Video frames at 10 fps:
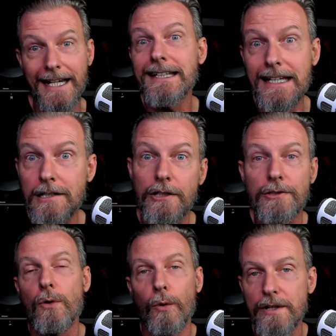geezers
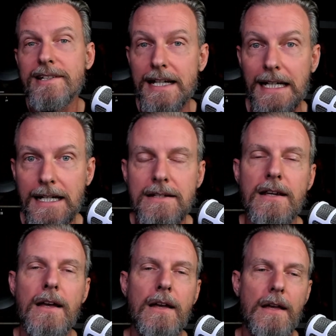or skinnies
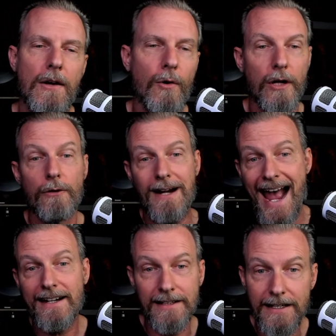or
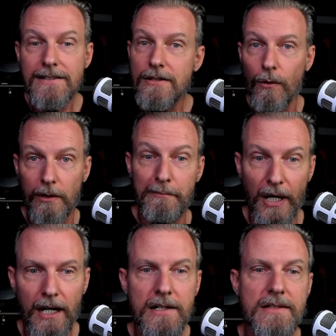arachnids or
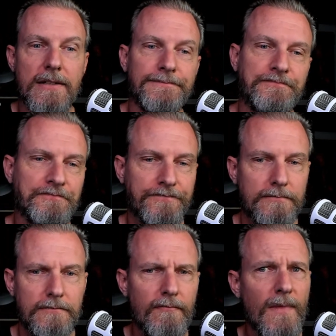bugs.
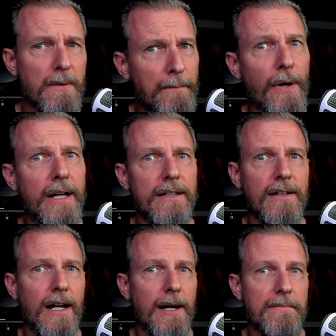But
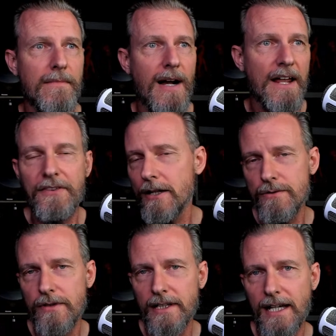I thought it was
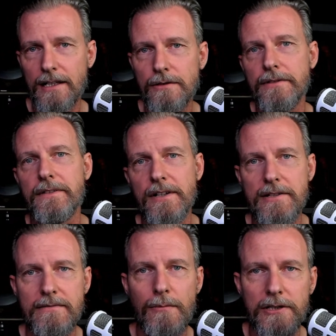really kind of cool that
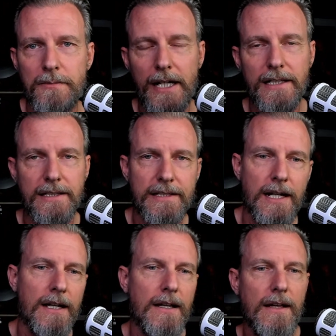there's multiple aliens.
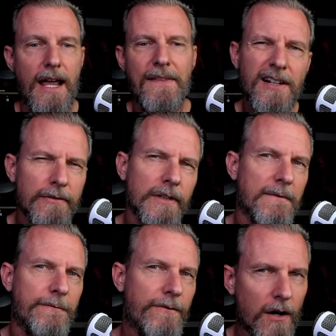And they didn't really,
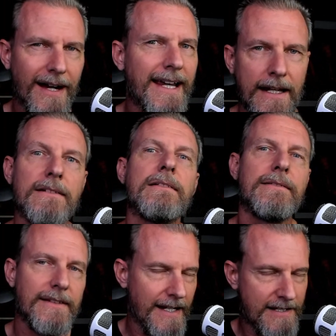again,
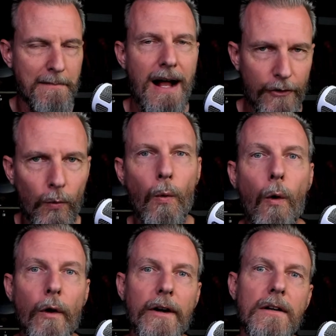it's about the
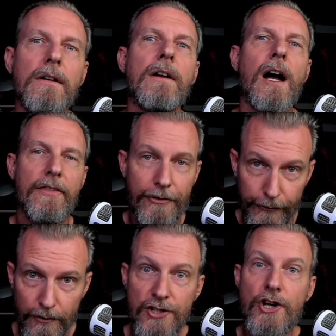war
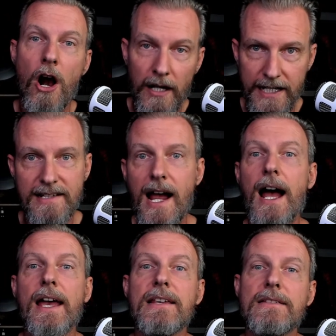through Johnny's
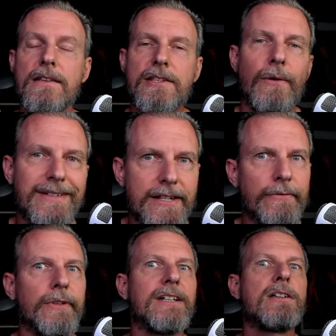eyes. So it doesn't
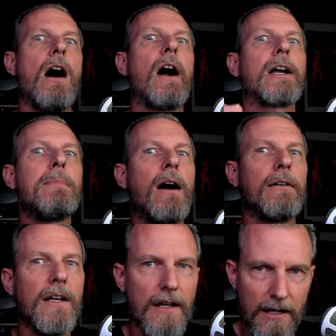really talk about
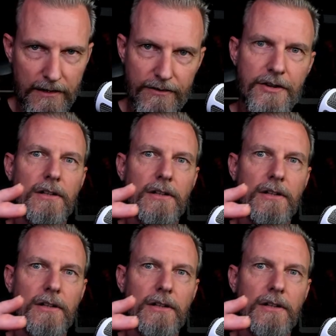the